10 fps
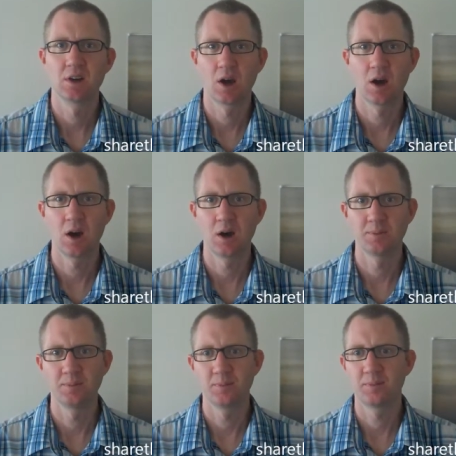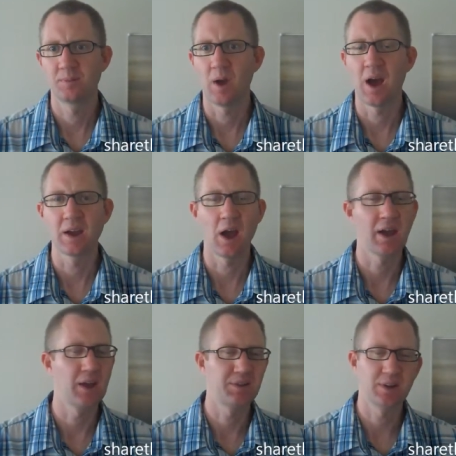I
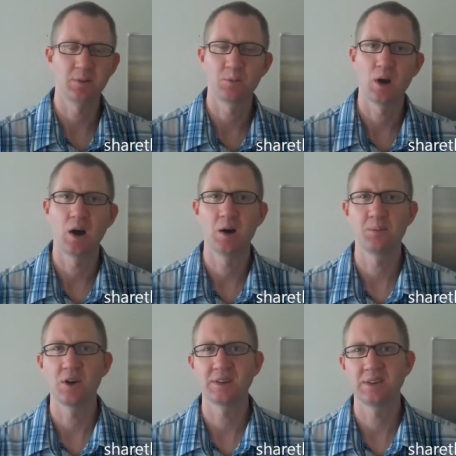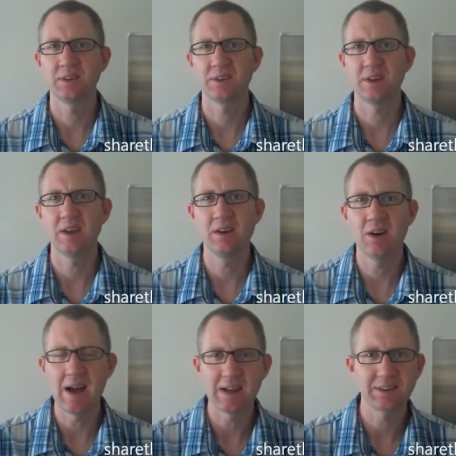gave some places,
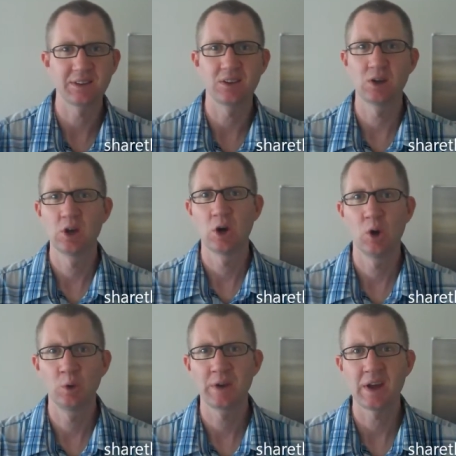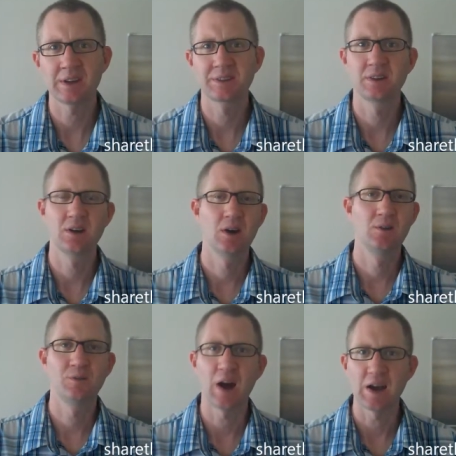Elance, Odesk,
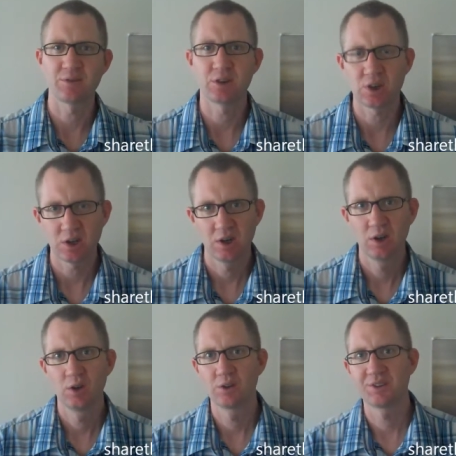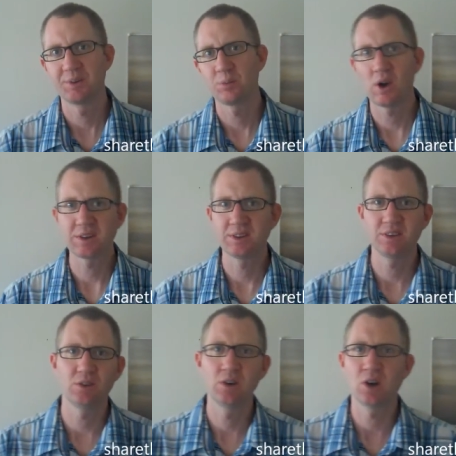Fiverr. Those are some places
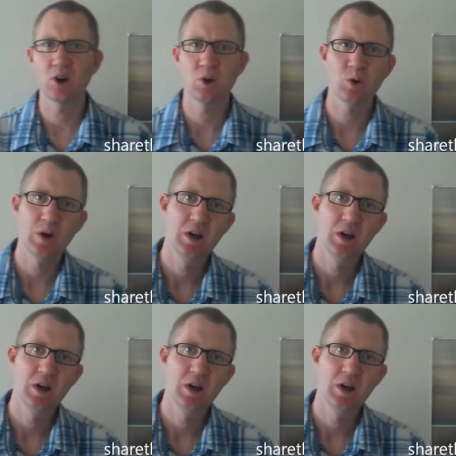you can go.